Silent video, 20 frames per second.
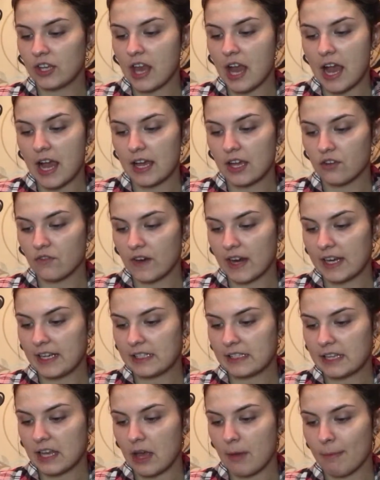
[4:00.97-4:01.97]
the Eye
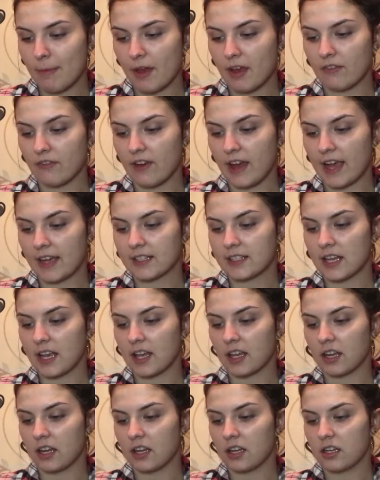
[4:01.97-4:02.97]
Eraser Perfect
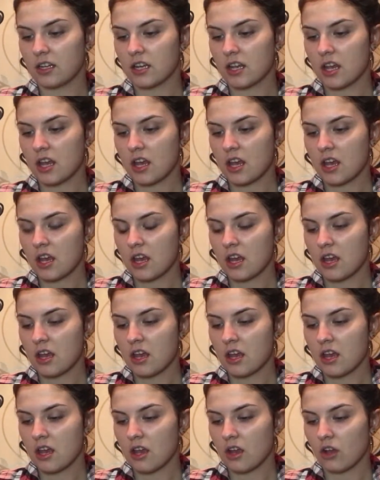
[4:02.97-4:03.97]
End
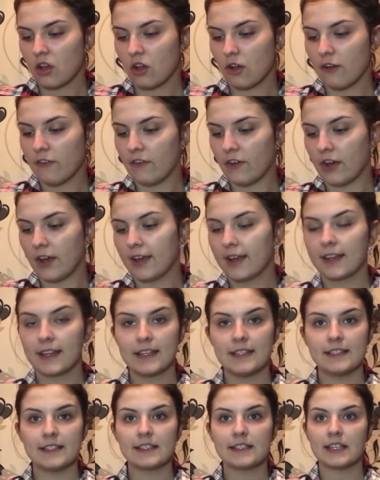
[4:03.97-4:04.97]
Cover
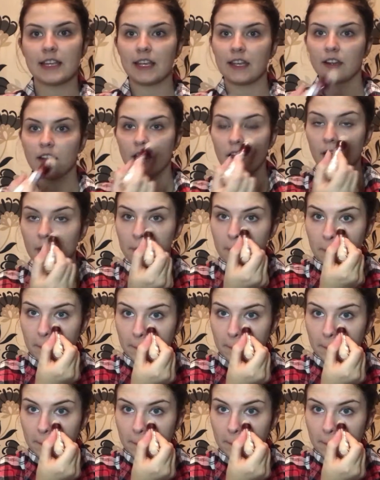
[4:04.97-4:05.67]
Concealer.